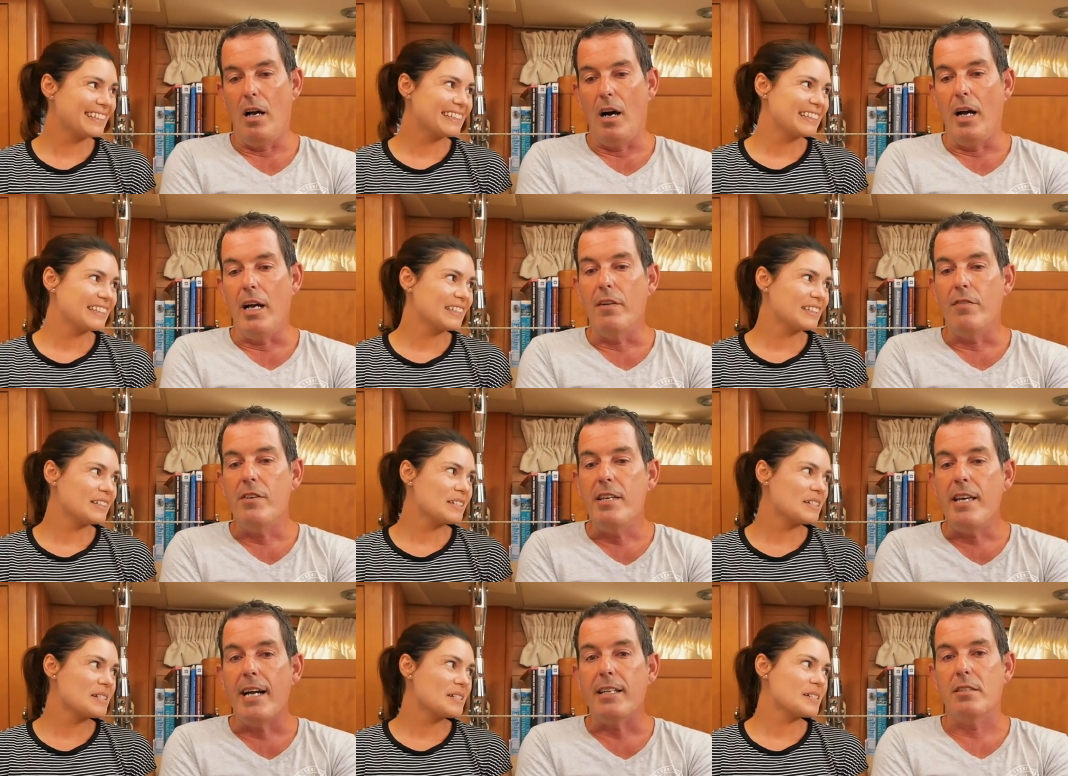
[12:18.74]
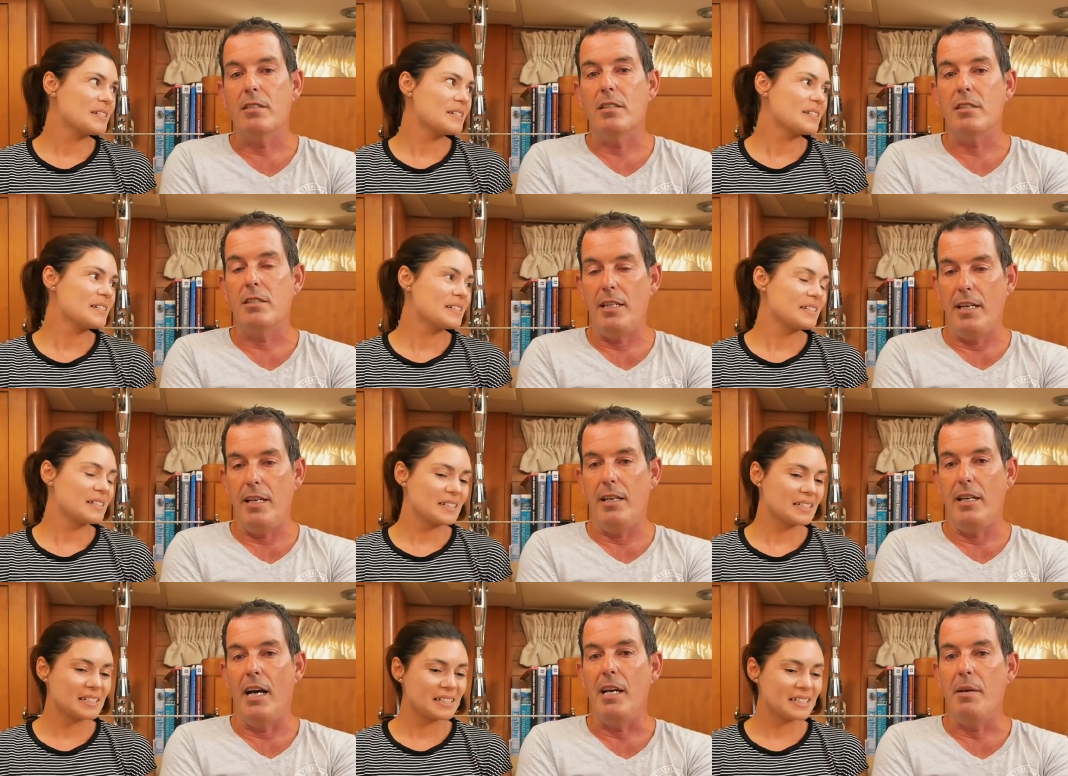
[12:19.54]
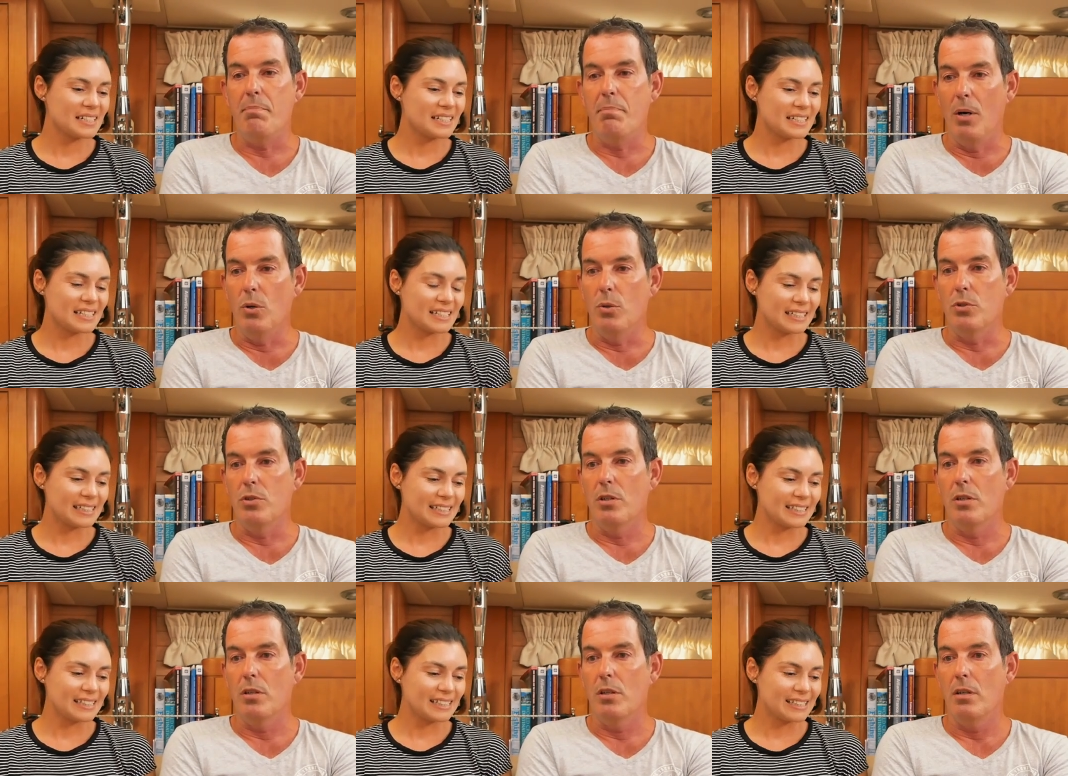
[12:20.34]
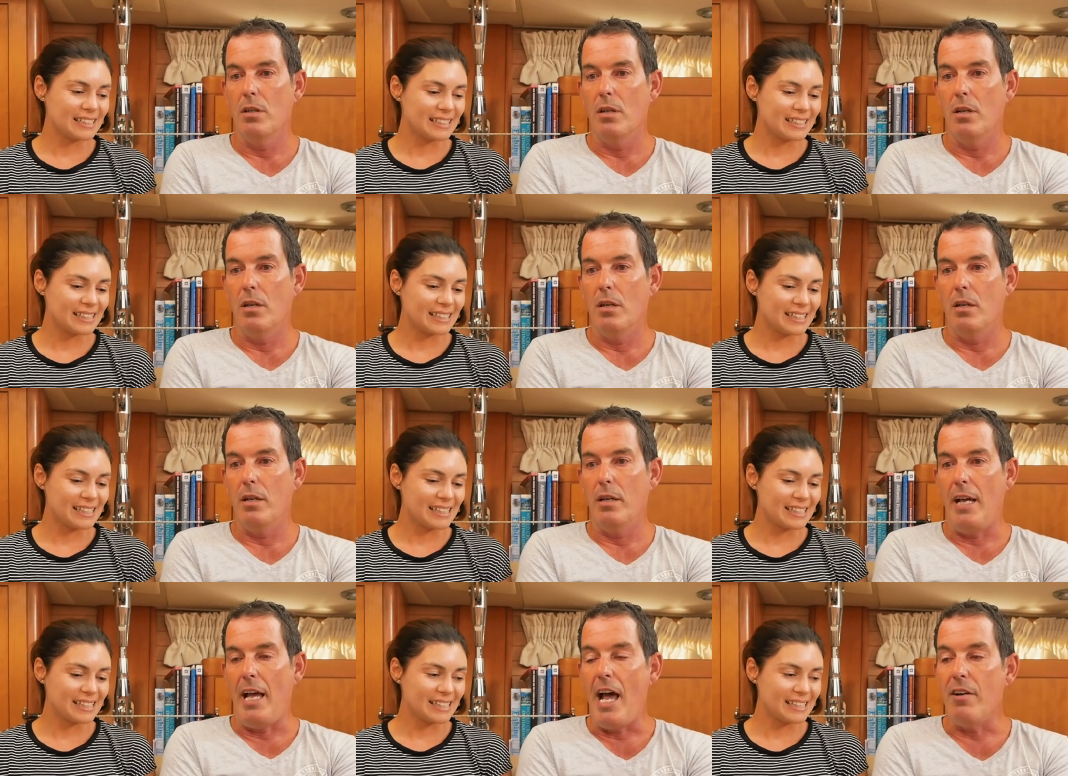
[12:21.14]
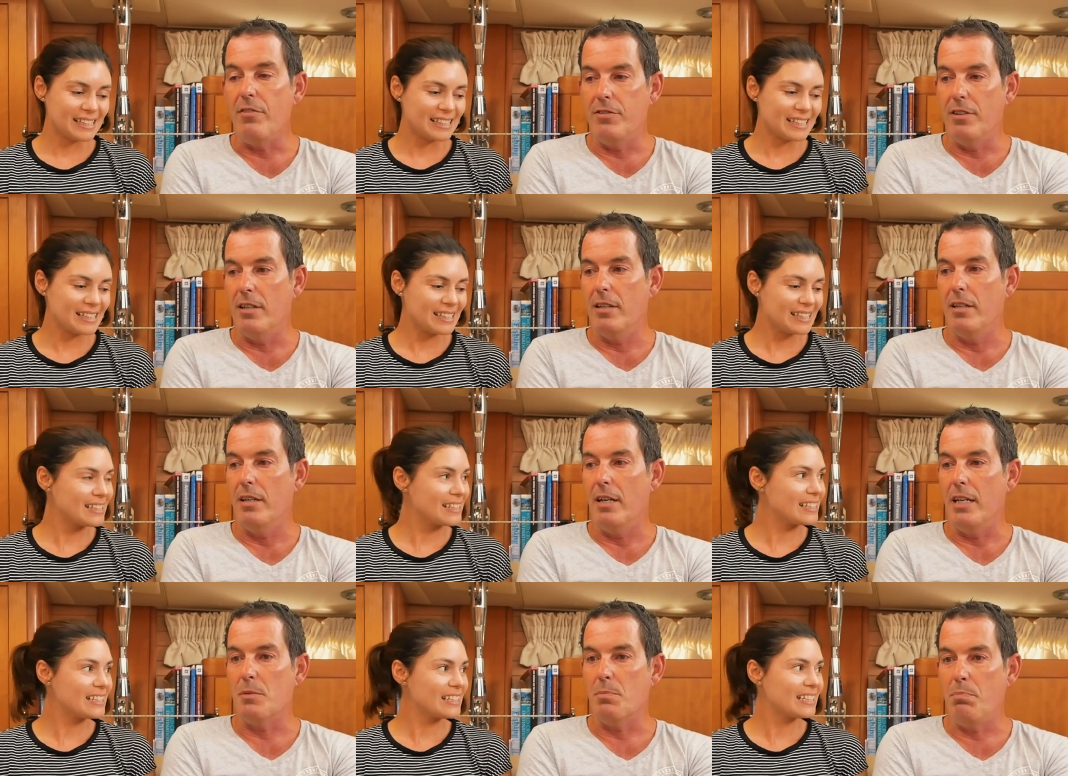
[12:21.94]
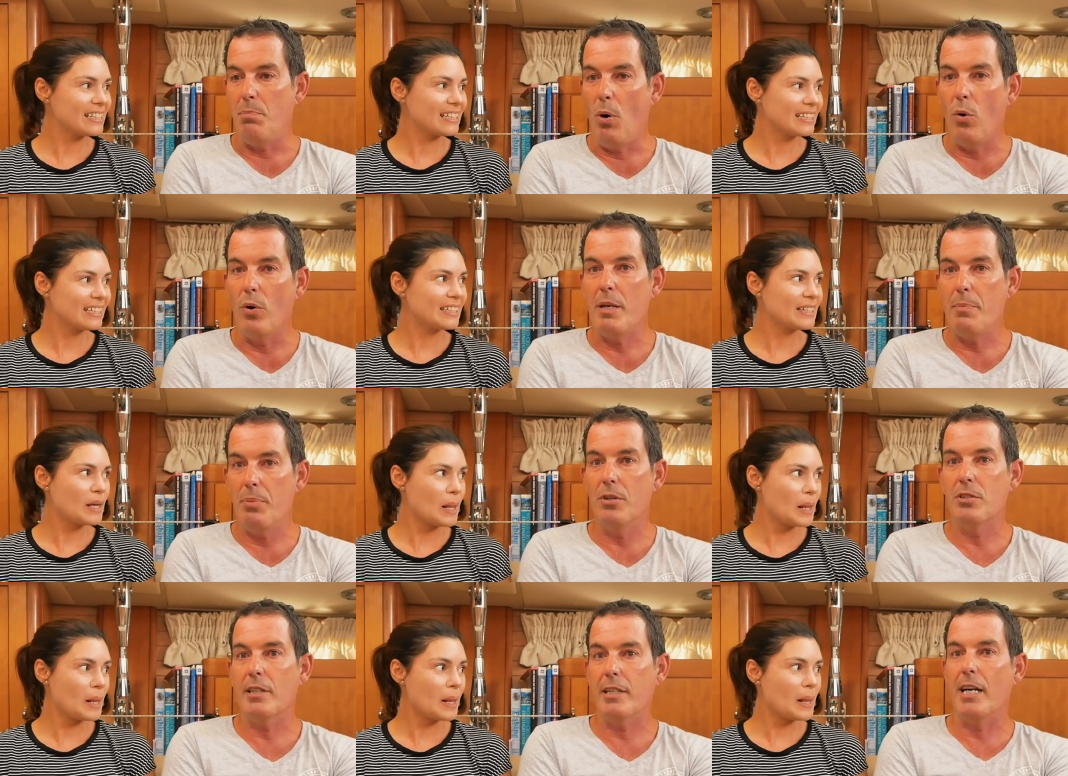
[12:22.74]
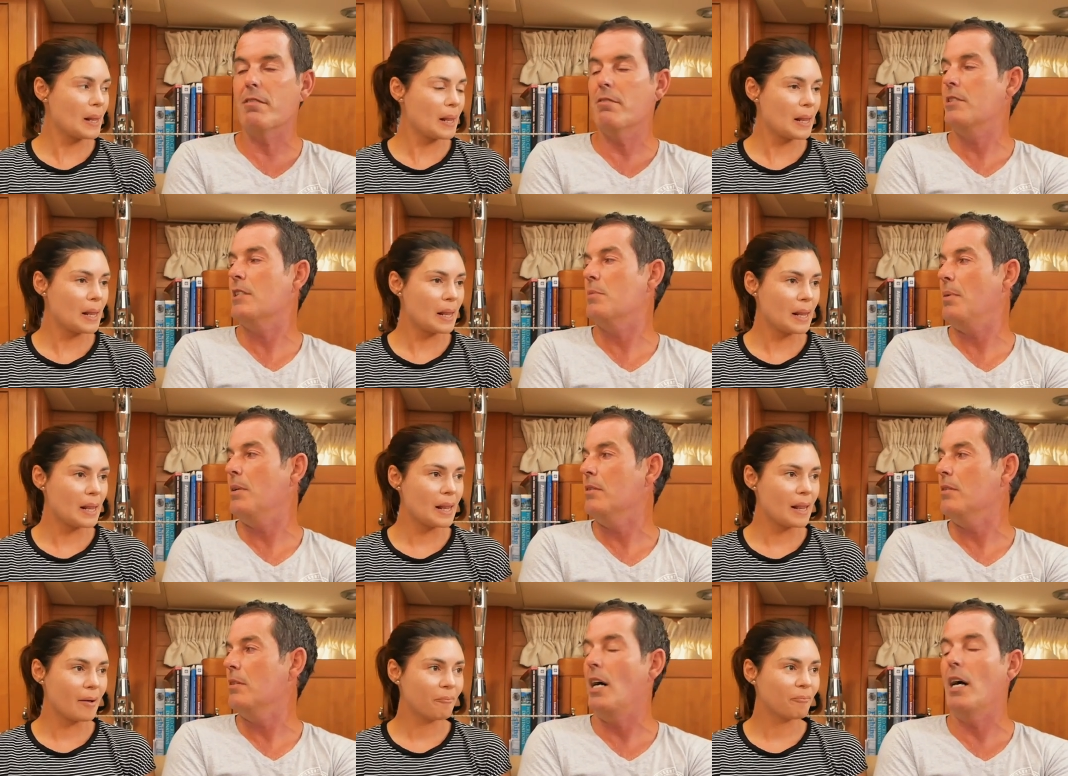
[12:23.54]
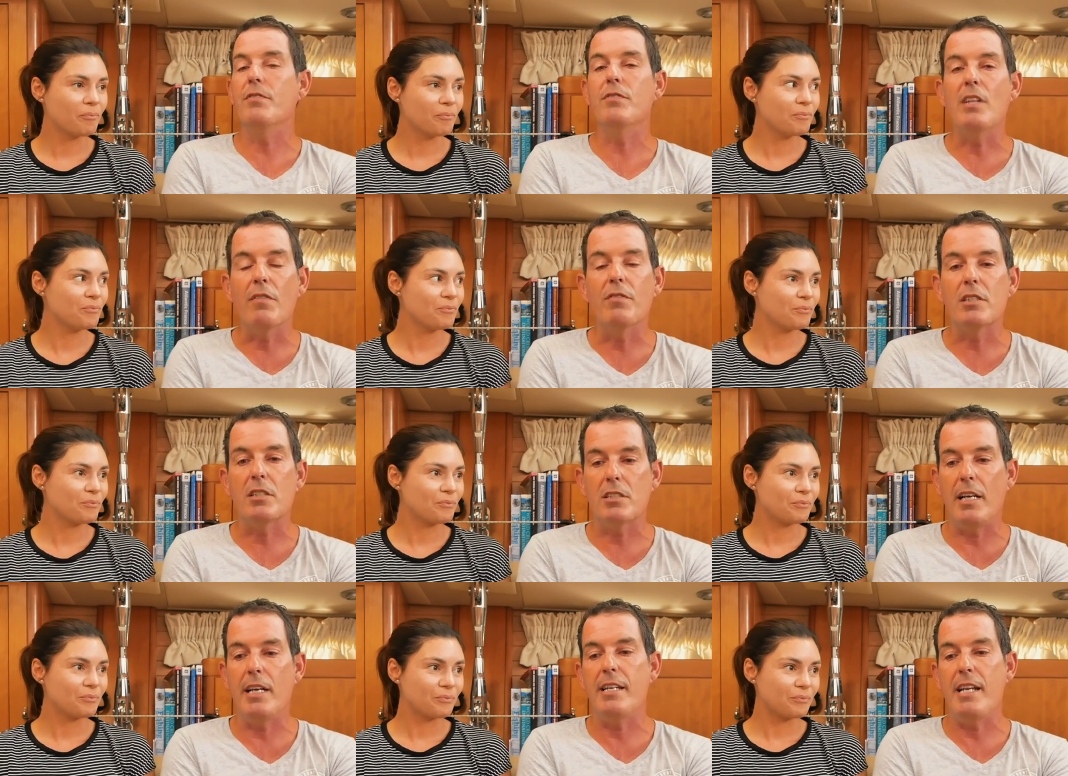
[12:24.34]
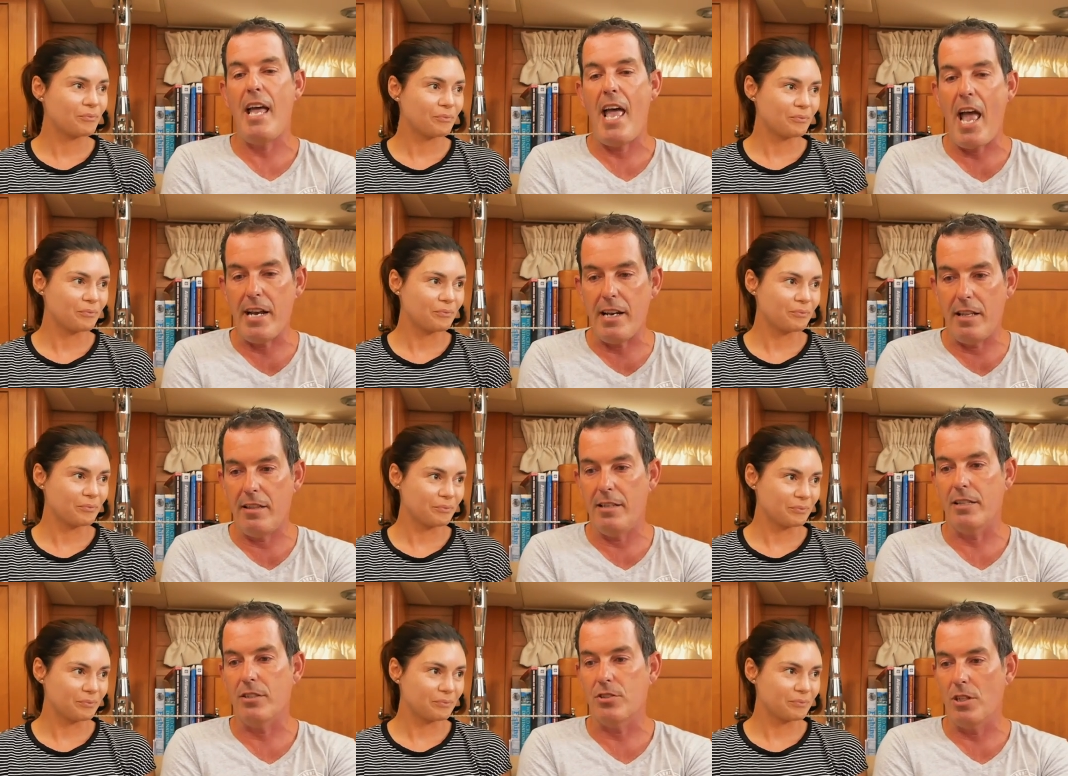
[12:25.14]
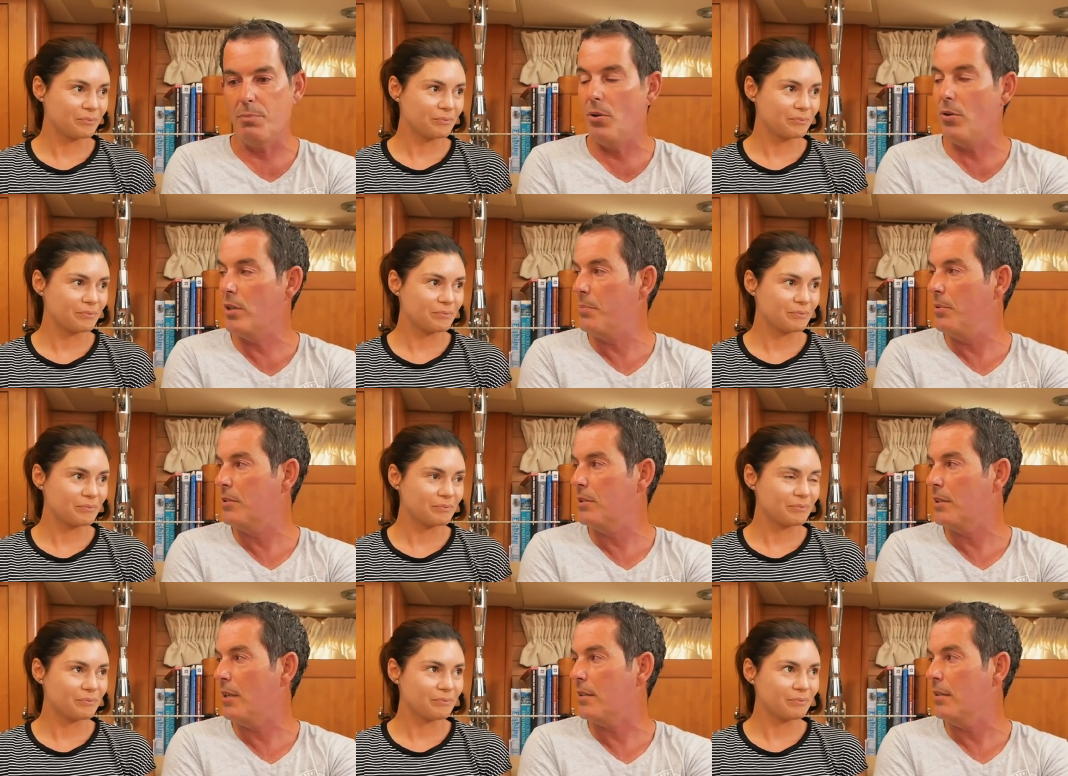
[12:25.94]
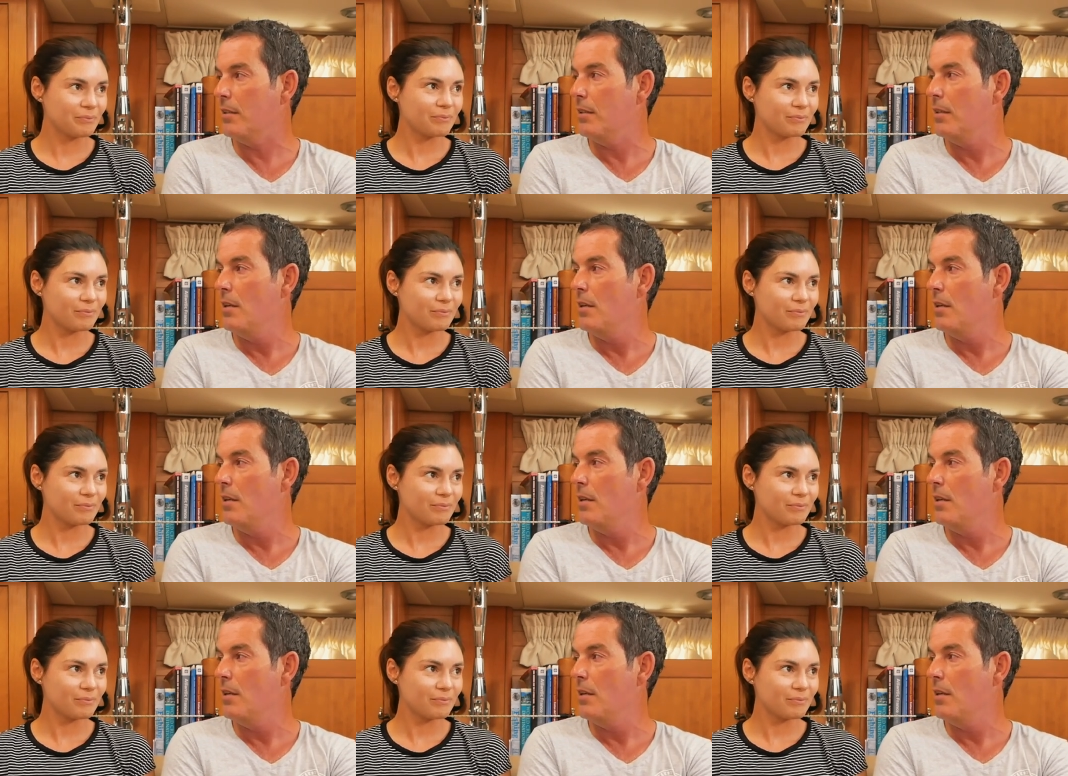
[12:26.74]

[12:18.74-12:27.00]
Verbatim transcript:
Speaker 1: I have yet to see a boat ever as poorly put together as this boat. I've never seen anything so poorly put together.